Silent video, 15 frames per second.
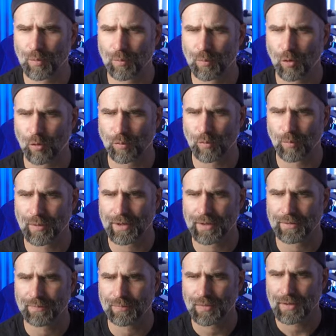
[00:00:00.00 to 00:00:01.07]

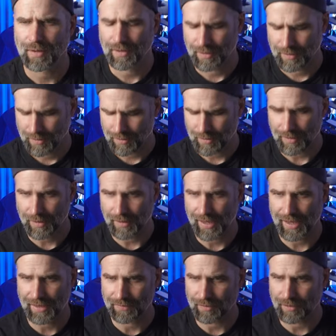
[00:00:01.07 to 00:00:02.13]
probably
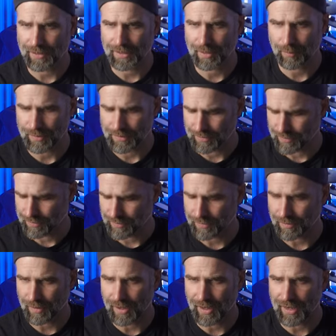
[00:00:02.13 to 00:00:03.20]
end a little bit
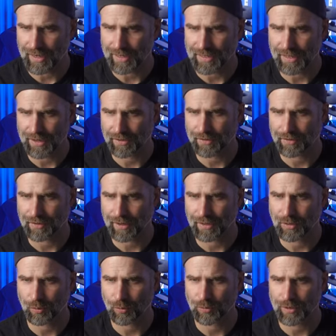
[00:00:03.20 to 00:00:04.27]
higher. I
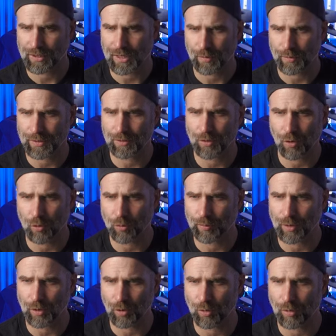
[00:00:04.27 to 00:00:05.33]
don't think it will go
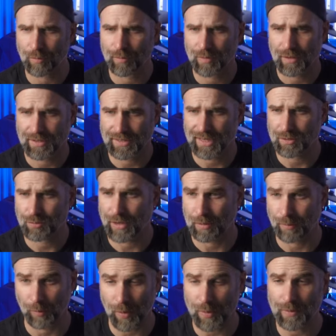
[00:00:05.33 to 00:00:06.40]
below ten
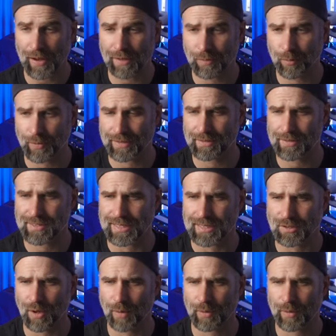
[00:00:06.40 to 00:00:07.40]
twelve, but we will have to wait and see. So I